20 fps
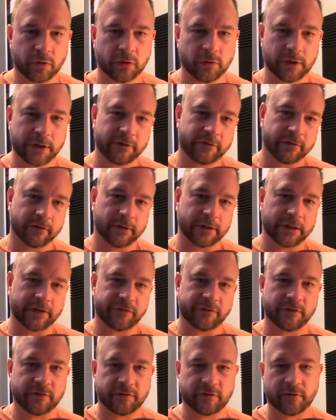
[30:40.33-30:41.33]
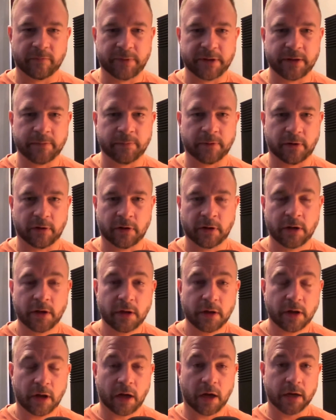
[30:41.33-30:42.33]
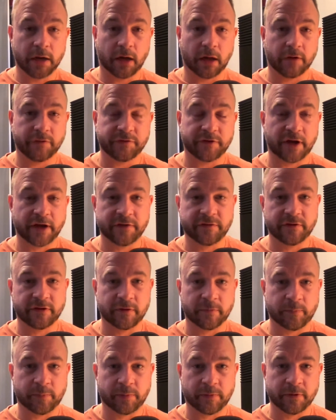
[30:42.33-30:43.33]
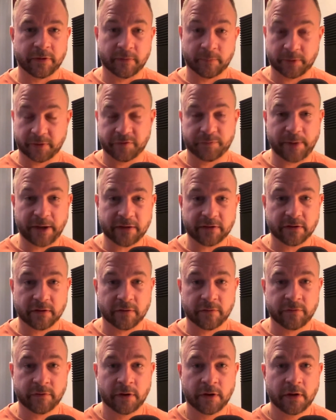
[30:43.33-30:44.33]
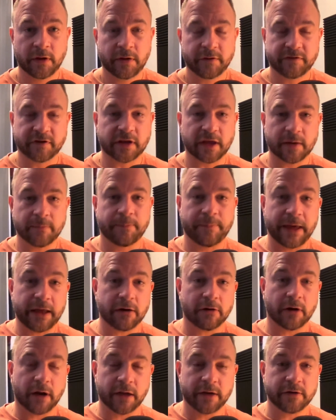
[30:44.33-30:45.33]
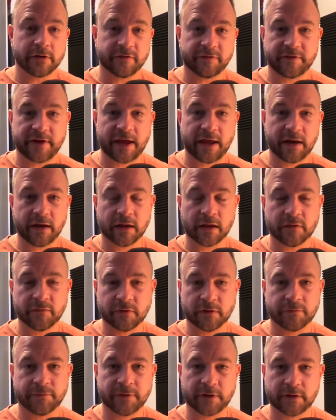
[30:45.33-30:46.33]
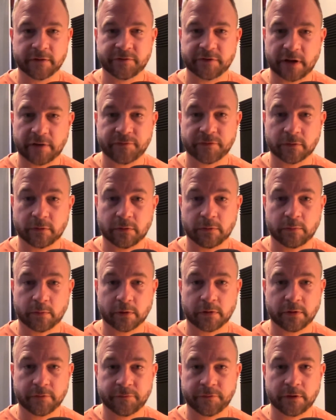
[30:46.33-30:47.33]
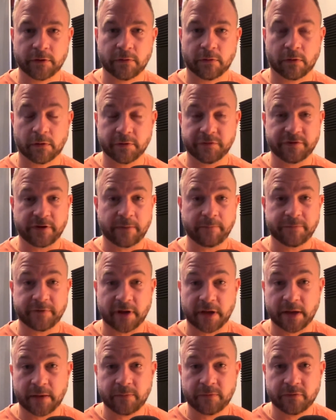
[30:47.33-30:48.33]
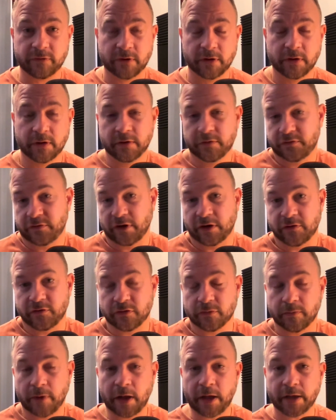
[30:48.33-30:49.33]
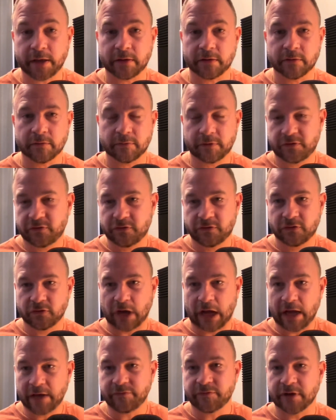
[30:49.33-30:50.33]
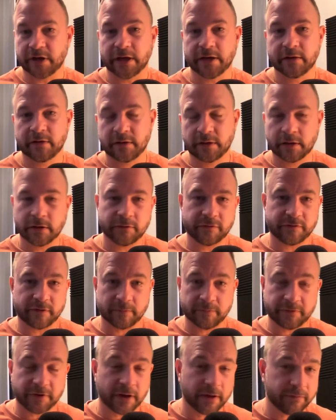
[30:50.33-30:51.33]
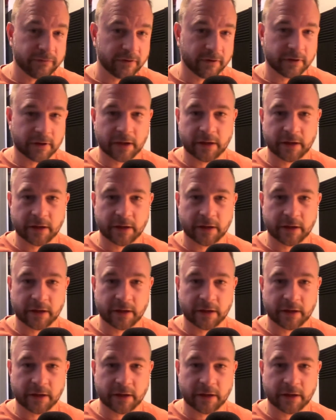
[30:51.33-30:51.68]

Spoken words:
need to listen to people on all sides of the perspective to get a better understanding of your philosophical worldview, or sometimes change your mind, which I've done. Sometimes